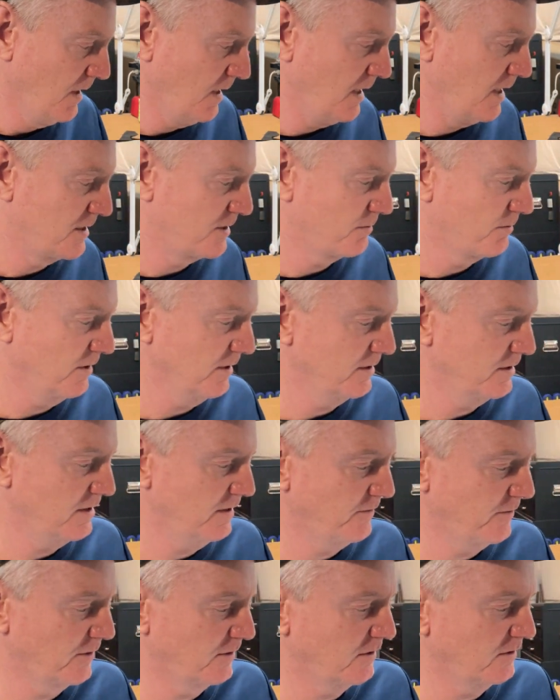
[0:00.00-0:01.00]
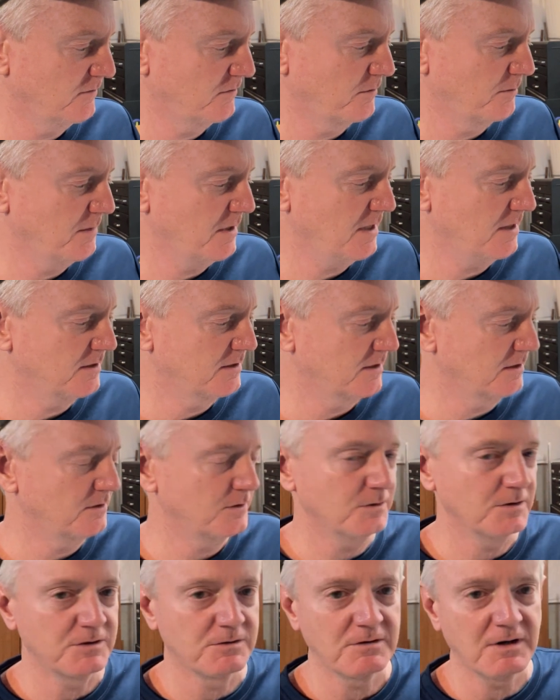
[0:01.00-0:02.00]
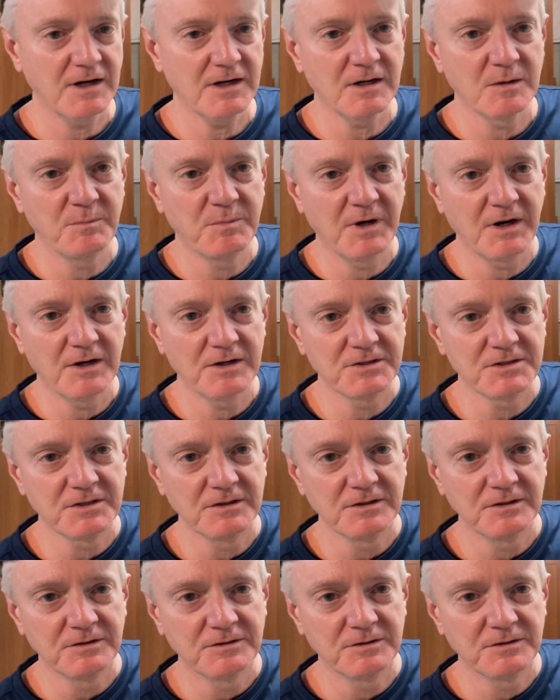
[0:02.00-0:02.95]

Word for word: It's real difficult for me to do a direct comparison